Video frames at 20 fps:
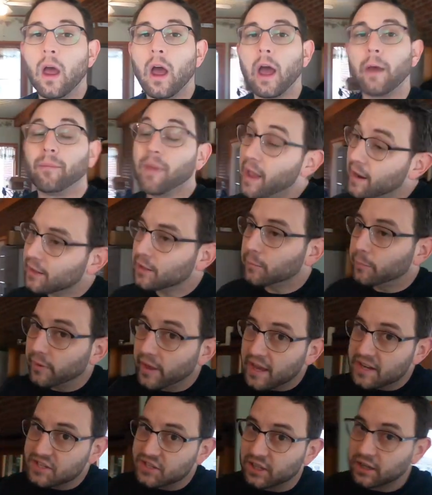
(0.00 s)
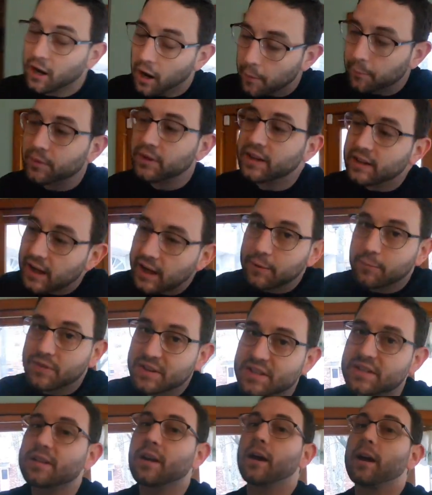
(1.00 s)
I'm not going to blast the company name
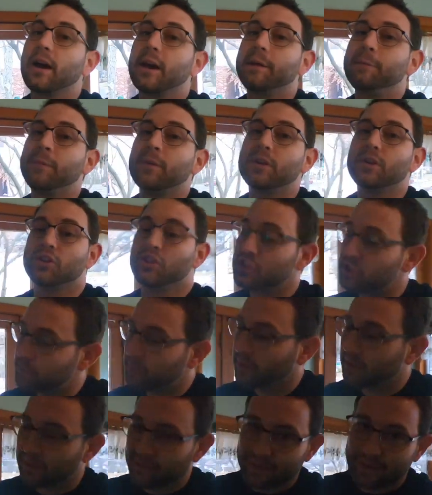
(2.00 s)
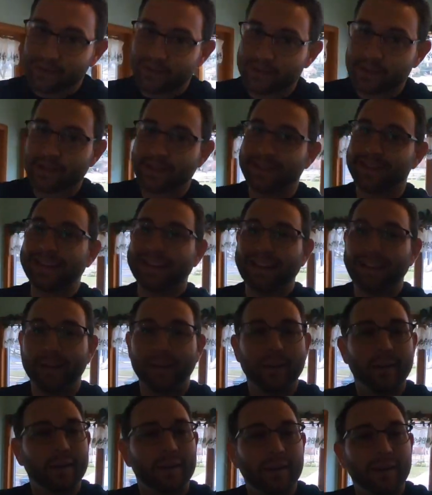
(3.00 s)
this time, just because
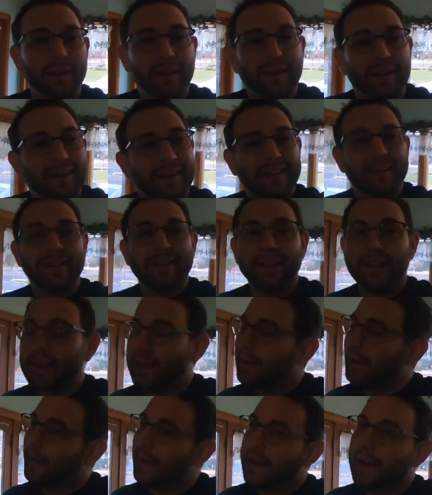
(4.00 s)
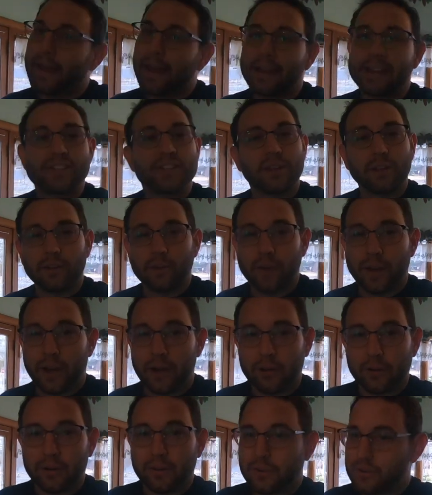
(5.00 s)
it's a little
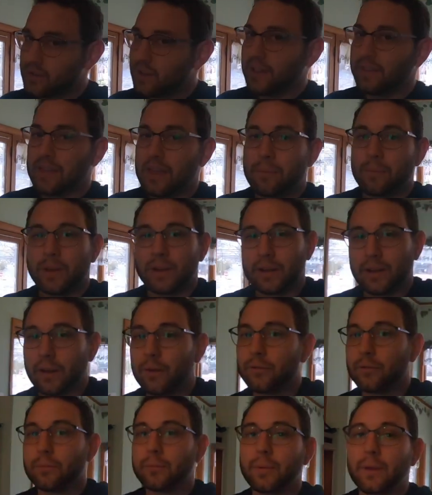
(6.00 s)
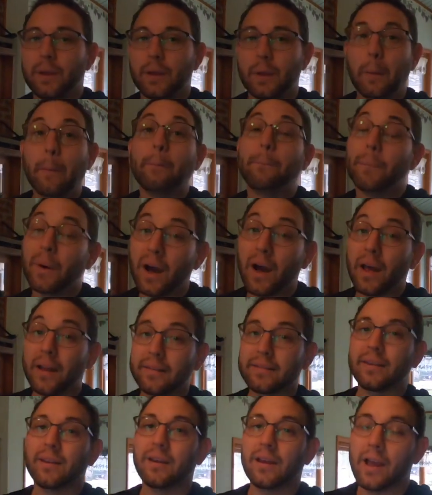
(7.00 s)
hairy. There's not that many of them.
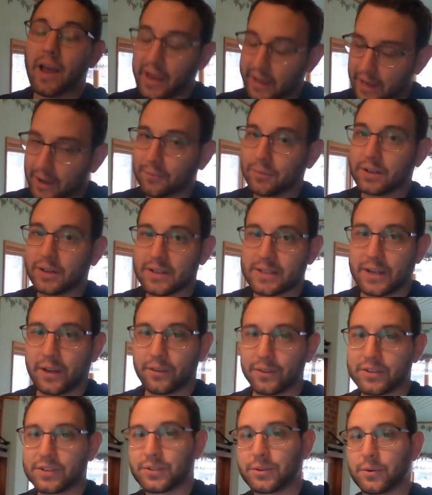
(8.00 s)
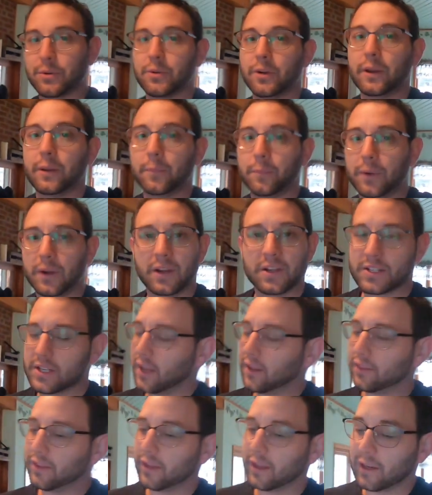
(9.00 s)
But I am going to tell the story, because
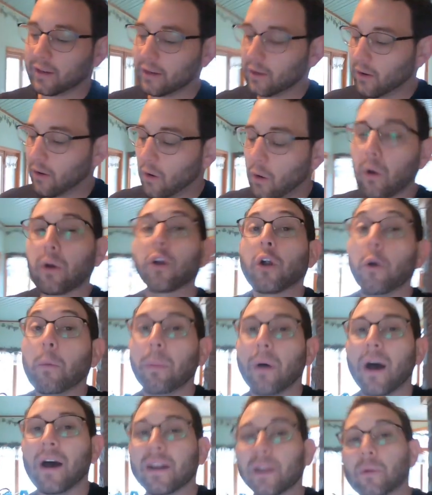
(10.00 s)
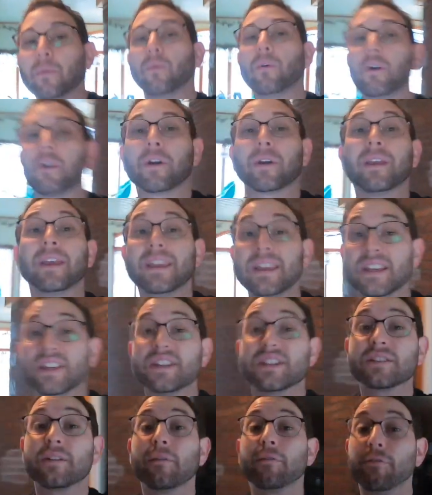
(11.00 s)
I think auto body work
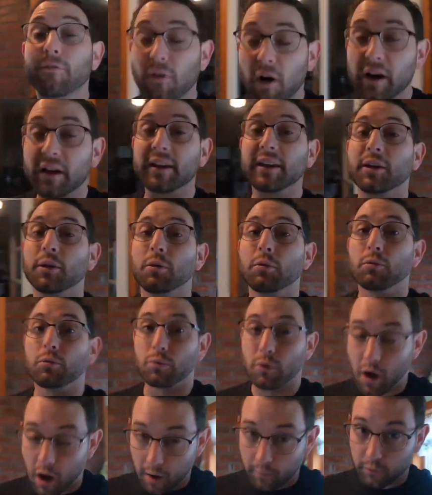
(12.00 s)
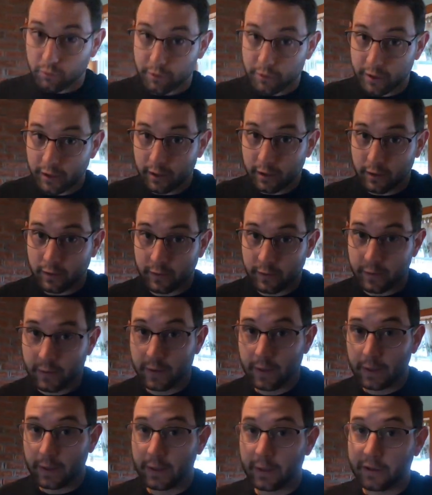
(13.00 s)
is fucking robbery.
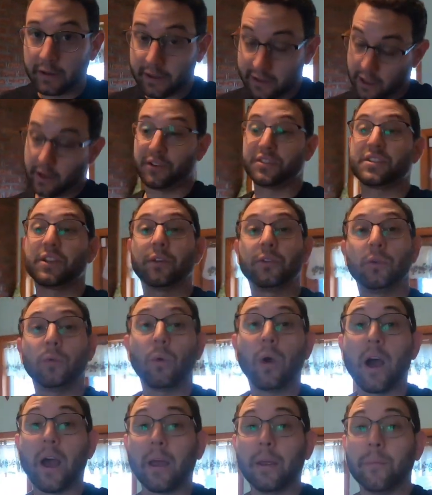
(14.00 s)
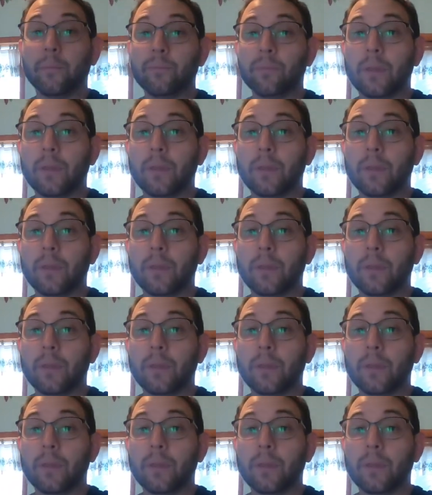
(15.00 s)
And I'll tell you why.